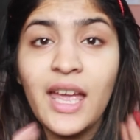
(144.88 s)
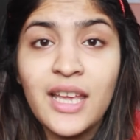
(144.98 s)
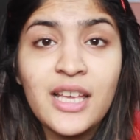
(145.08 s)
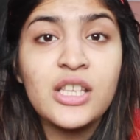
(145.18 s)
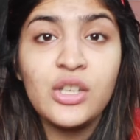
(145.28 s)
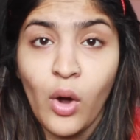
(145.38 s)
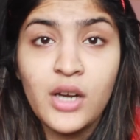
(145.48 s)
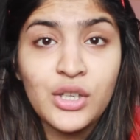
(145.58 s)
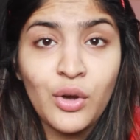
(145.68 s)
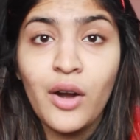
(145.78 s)
it is
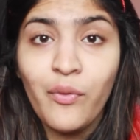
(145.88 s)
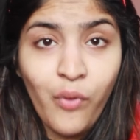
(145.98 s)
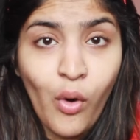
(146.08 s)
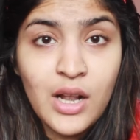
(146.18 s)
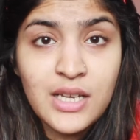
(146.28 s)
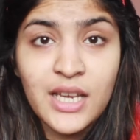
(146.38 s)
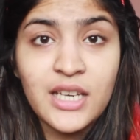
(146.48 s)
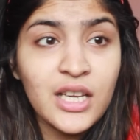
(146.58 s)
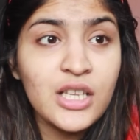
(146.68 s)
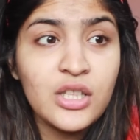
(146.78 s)
not your fault.
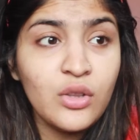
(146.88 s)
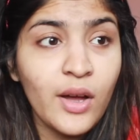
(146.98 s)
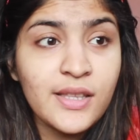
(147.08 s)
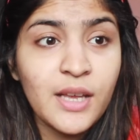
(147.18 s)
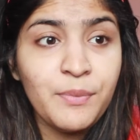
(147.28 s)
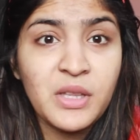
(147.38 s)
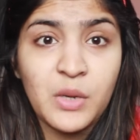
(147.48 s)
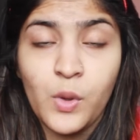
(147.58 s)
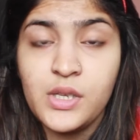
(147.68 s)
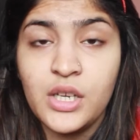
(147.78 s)
It is not something
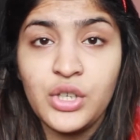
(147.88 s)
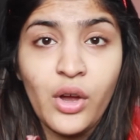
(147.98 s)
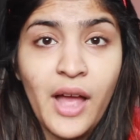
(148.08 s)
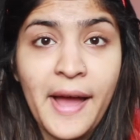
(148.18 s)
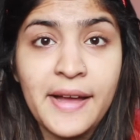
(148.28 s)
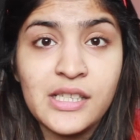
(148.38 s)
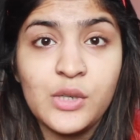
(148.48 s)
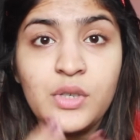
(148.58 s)
that was in your hands,